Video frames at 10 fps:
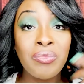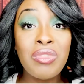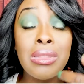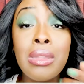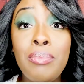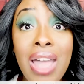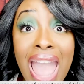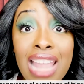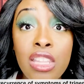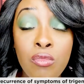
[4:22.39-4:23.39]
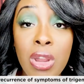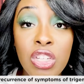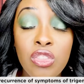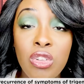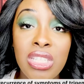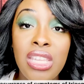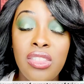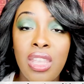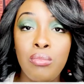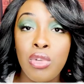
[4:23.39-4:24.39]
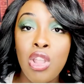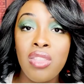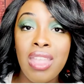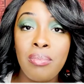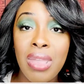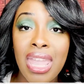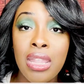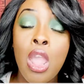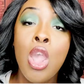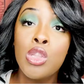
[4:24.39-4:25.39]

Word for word: The simple act of brushing their teeth can bring on that pain.